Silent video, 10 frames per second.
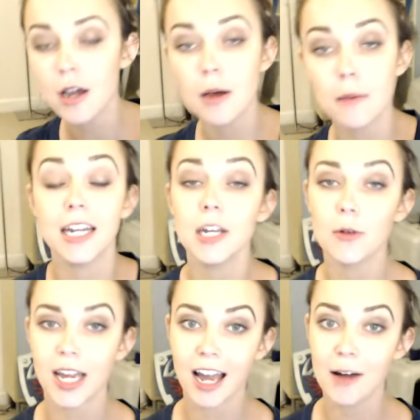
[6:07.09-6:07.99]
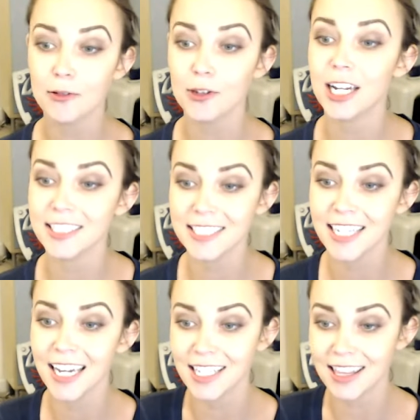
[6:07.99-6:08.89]
But anyway, if you guys see
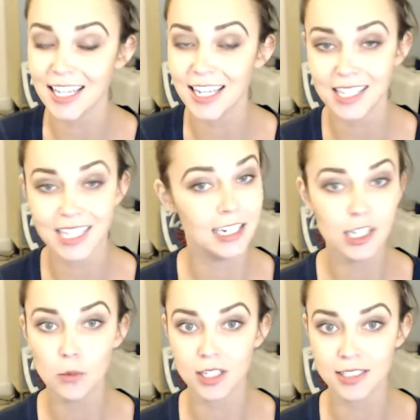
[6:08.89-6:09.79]
anything that anyone